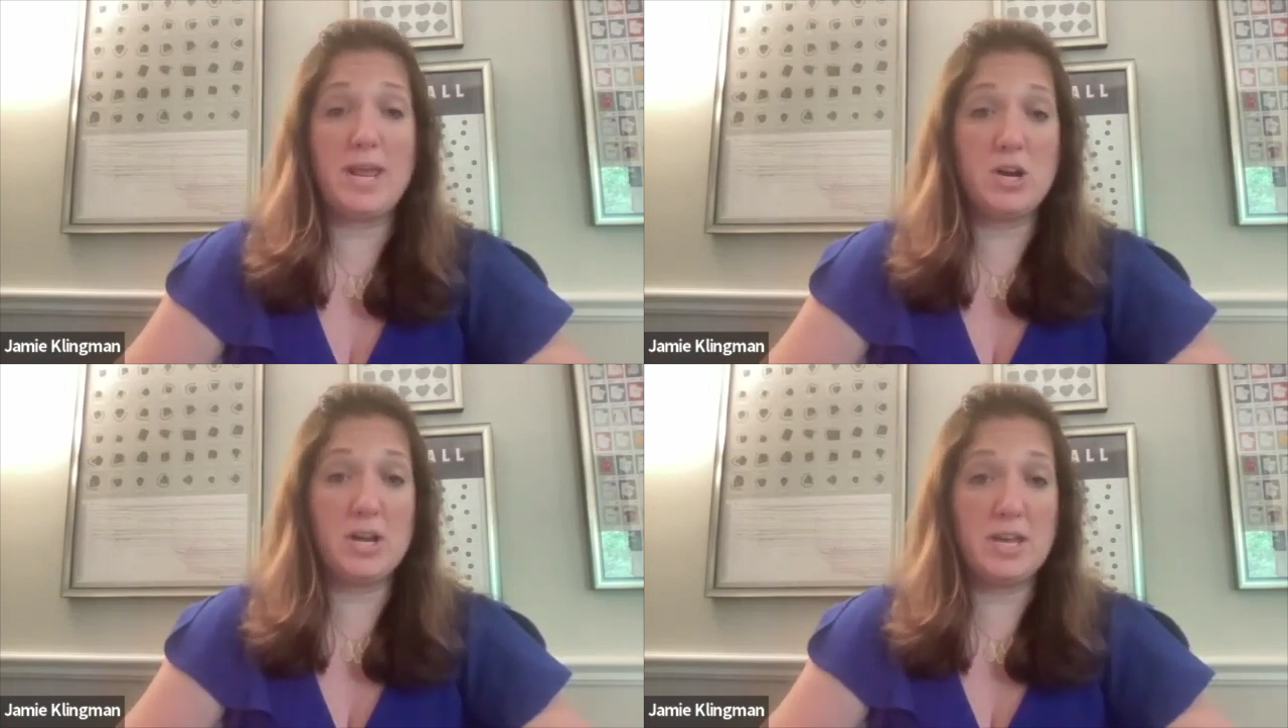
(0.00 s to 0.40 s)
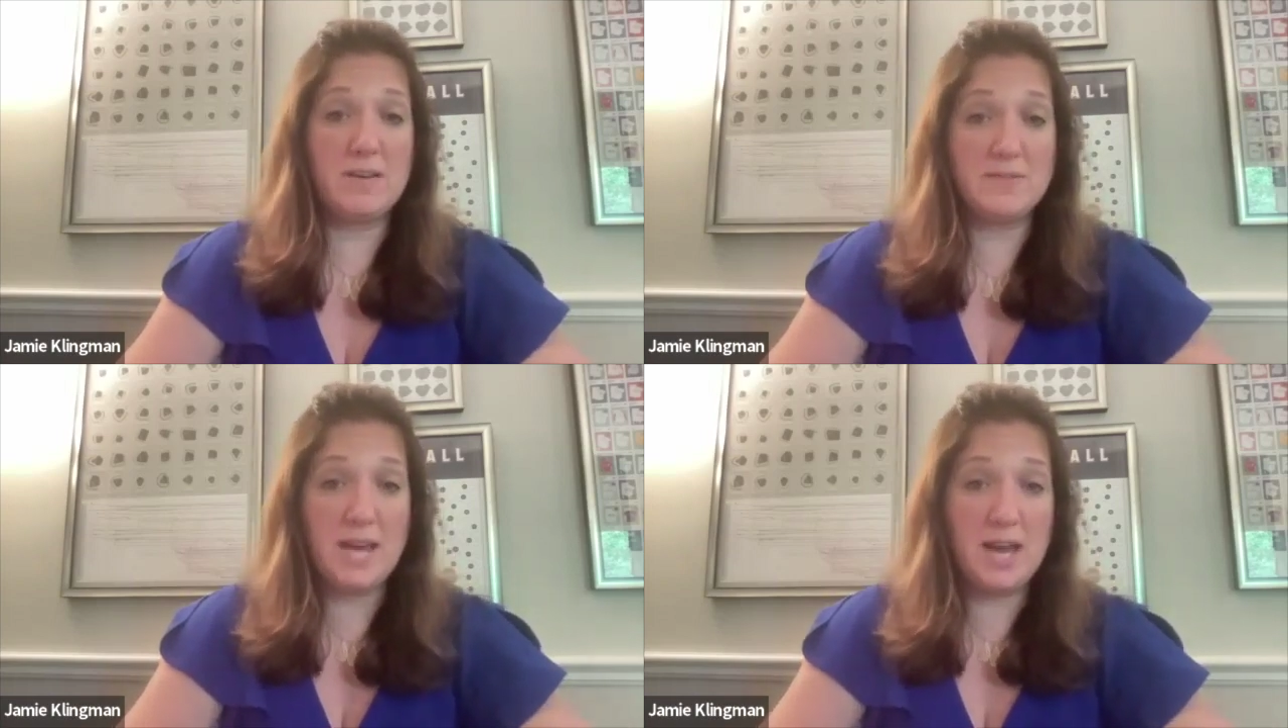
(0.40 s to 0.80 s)
area
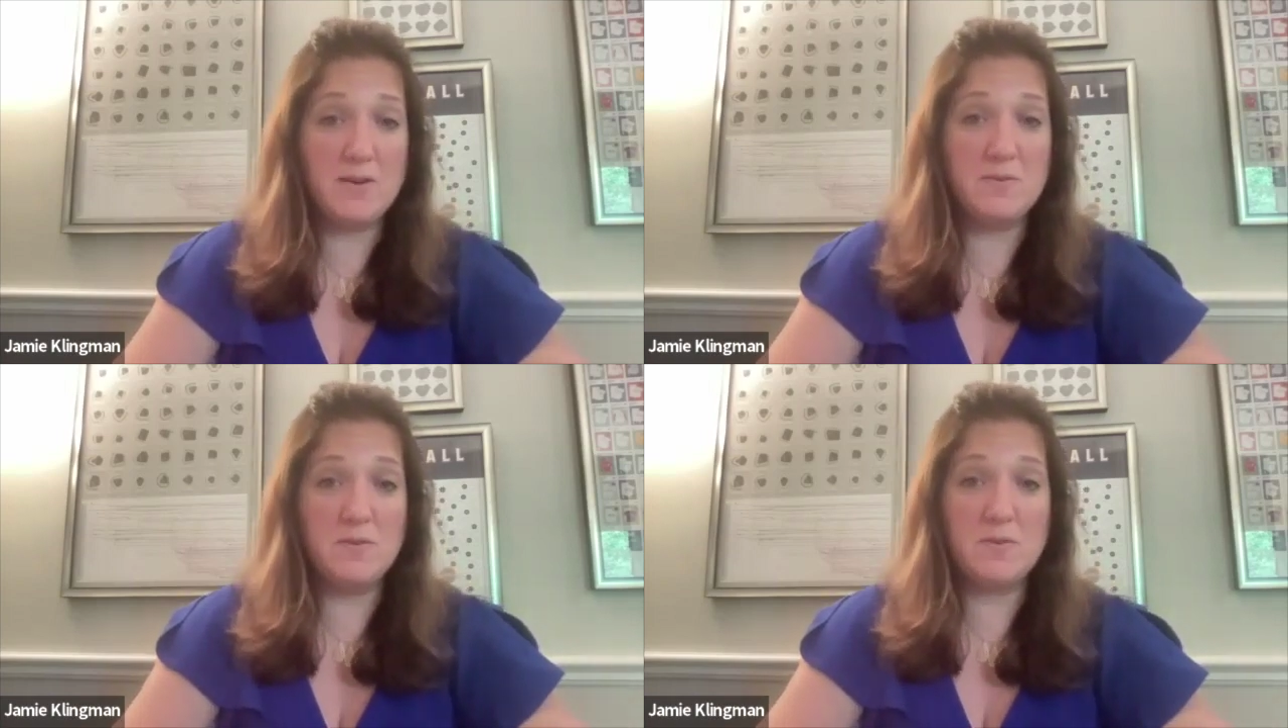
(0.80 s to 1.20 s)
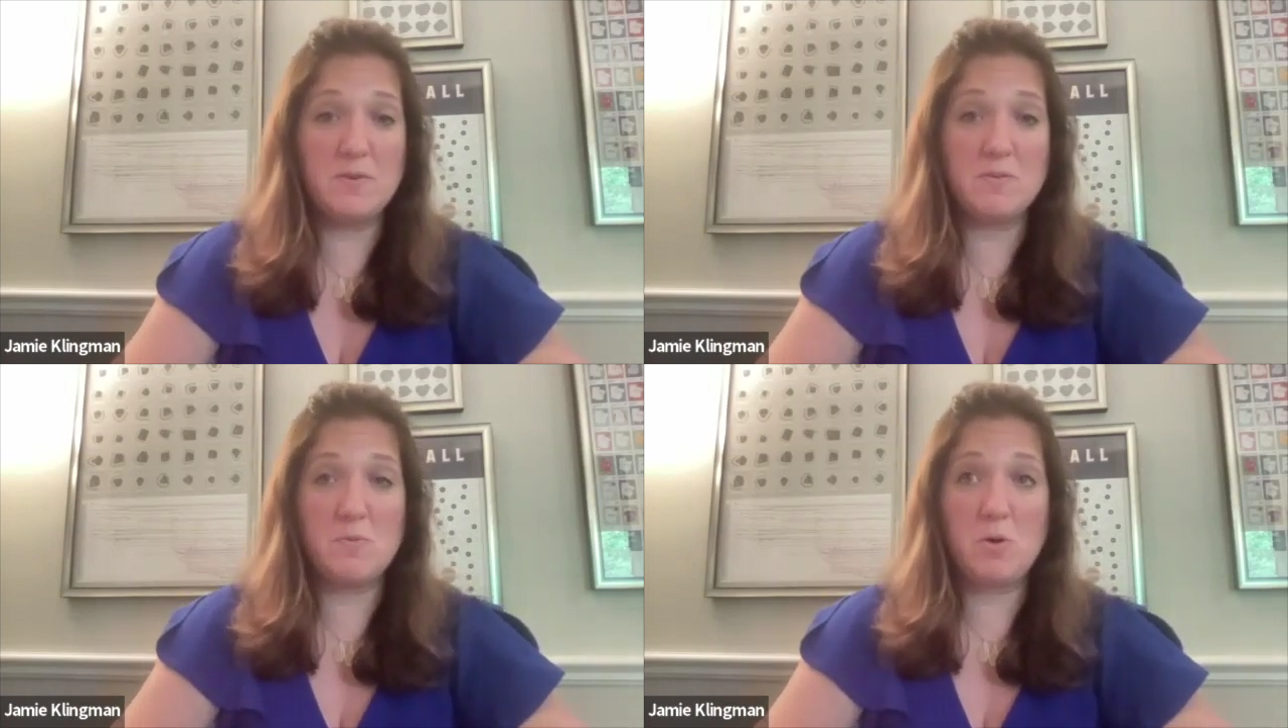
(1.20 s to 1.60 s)
of town
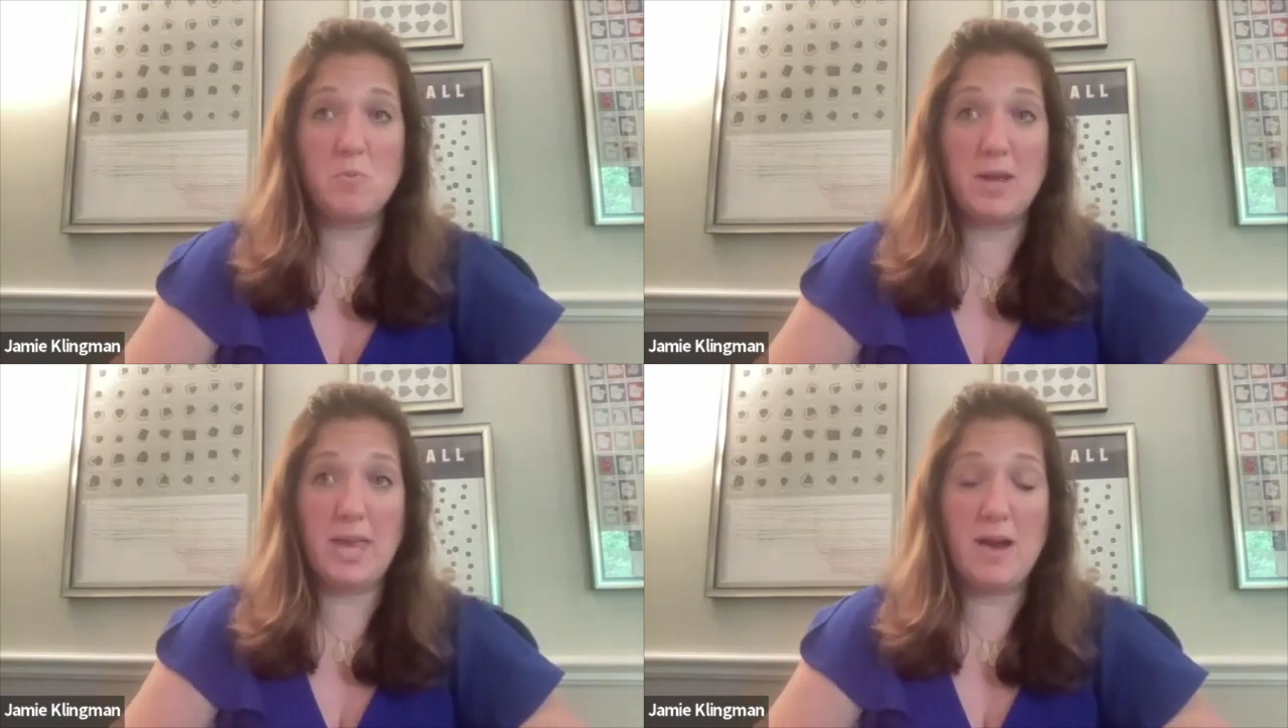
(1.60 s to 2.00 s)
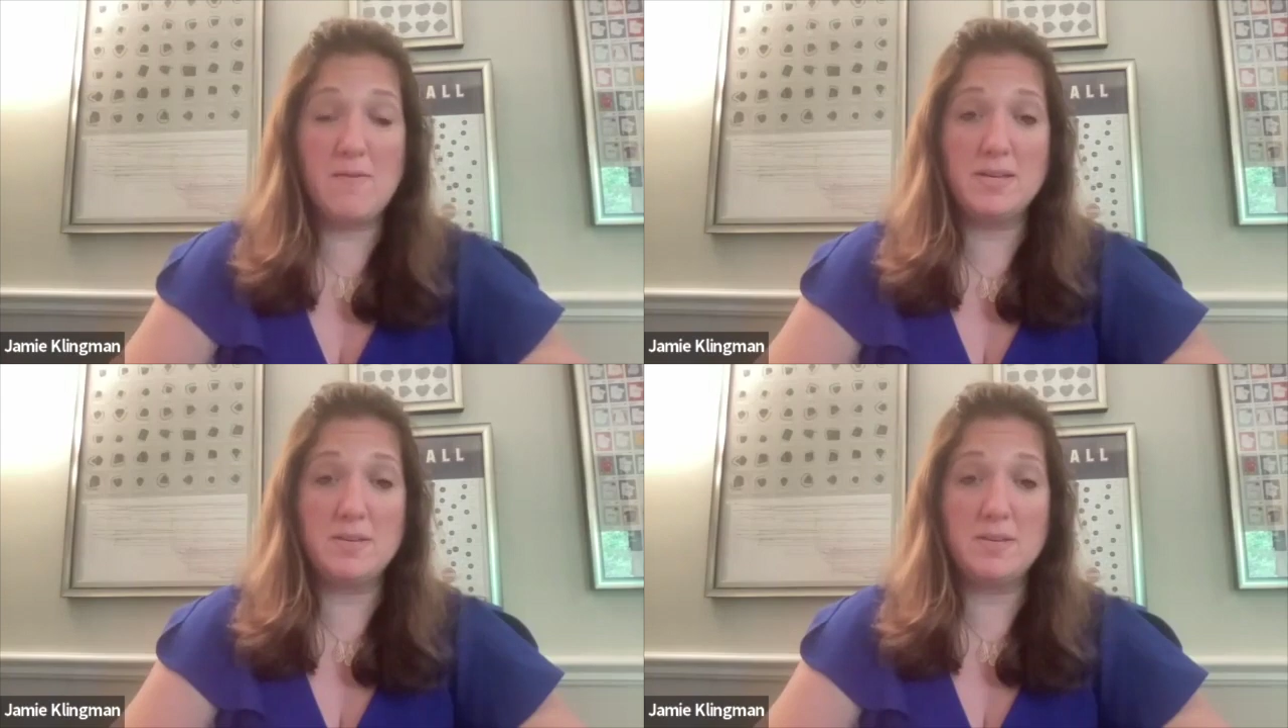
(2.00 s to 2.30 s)
or what county,